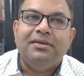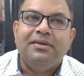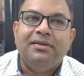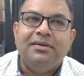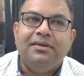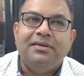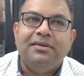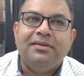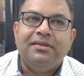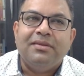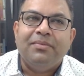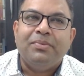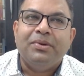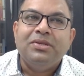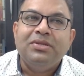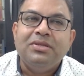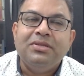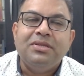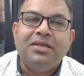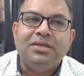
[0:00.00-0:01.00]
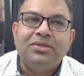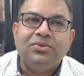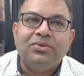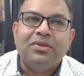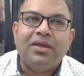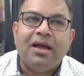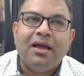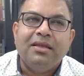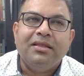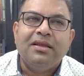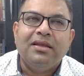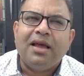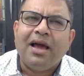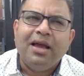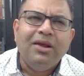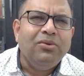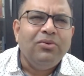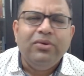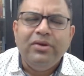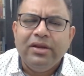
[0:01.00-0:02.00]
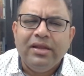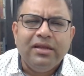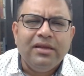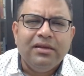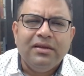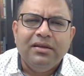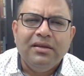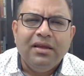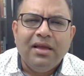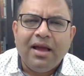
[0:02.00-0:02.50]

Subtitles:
the person says to Thai that I don't drink,